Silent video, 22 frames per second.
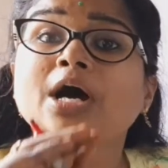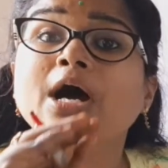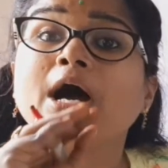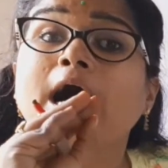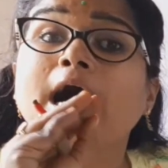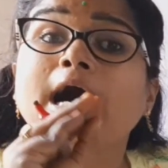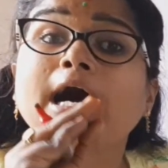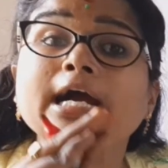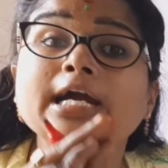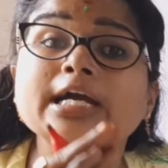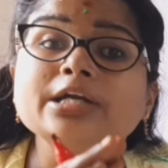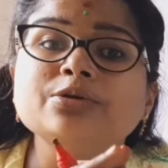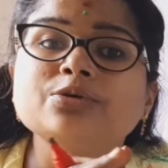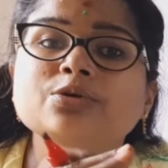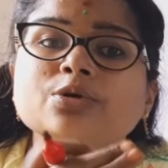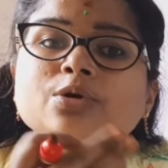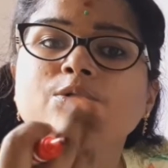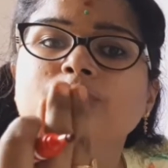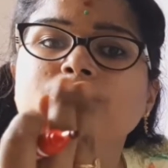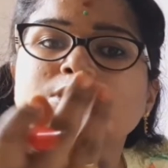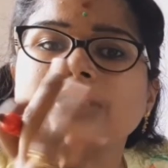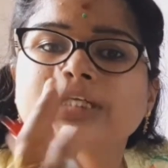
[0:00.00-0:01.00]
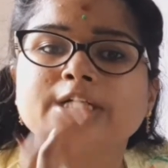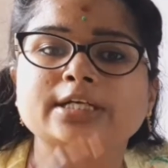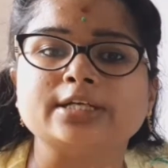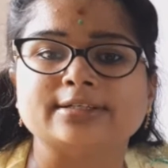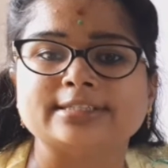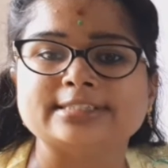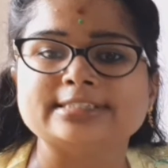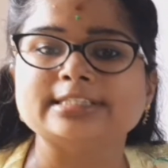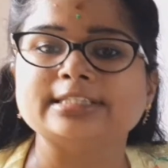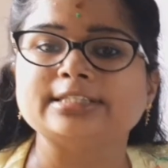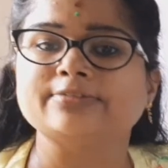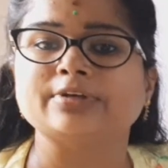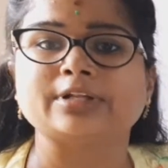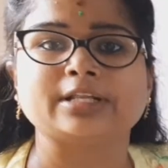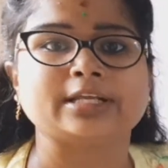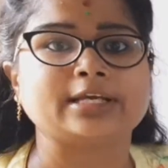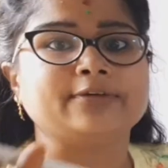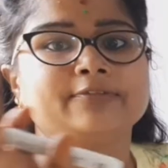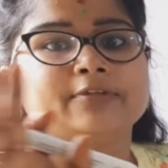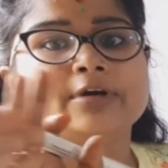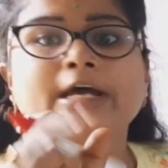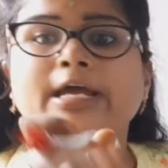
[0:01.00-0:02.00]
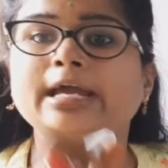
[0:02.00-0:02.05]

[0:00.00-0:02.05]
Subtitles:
Hydrogen ions it will give.